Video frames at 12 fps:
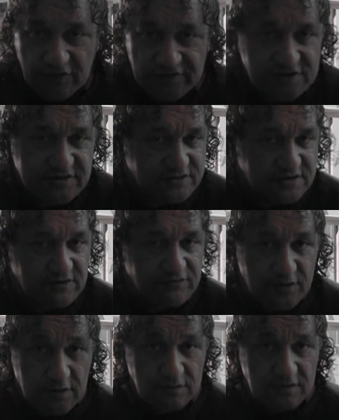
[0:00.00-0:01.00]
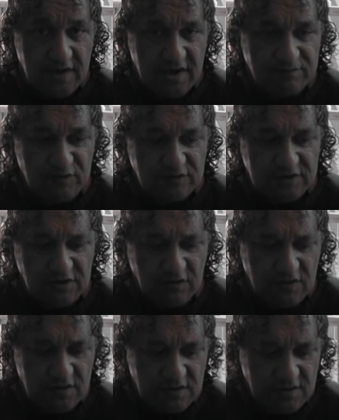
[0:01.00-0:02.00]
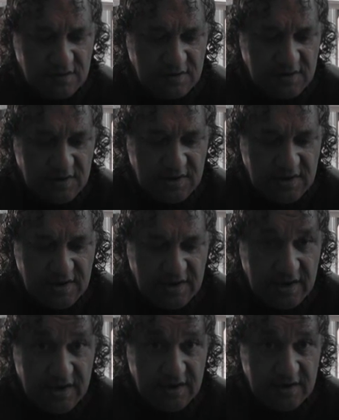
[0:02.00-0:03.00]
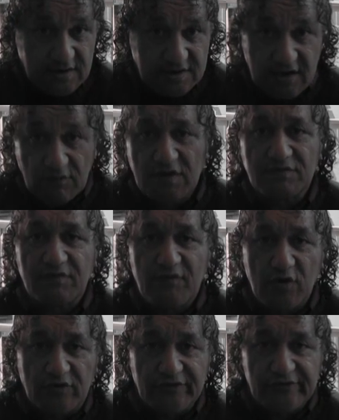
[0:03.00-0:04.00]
This is the real Admiralty Law. And King William IV.